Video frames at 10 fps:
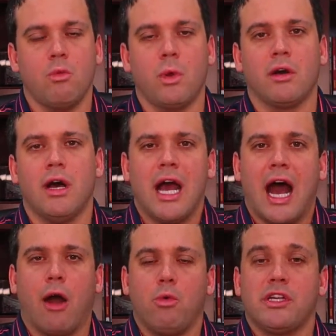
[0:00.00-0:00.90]
Well,
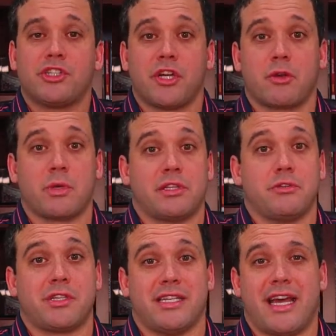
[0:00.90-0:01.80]
I want to share with
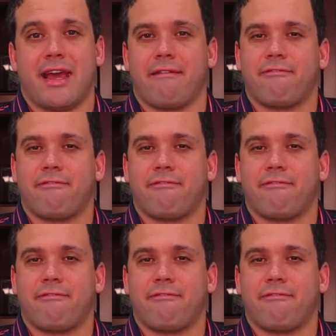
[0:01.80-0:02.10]
you today